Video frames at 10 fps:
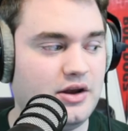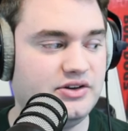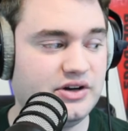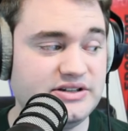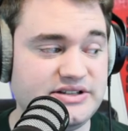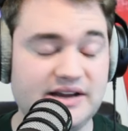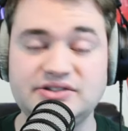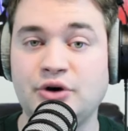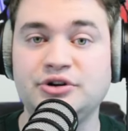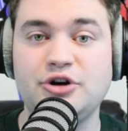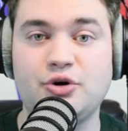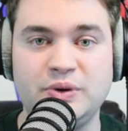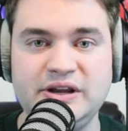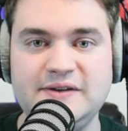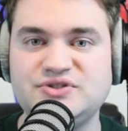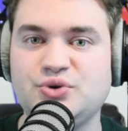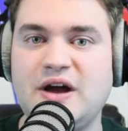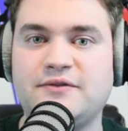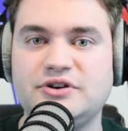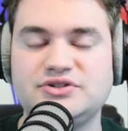does Antonio Reeves,
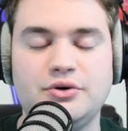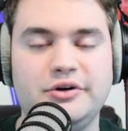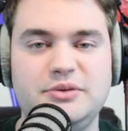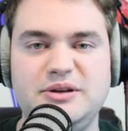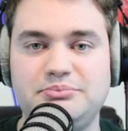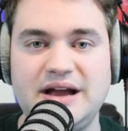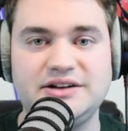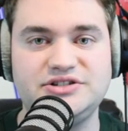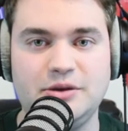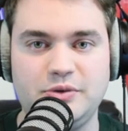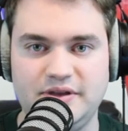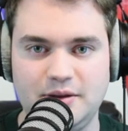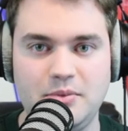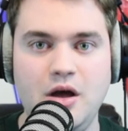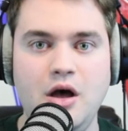whoever is going to be matched up with him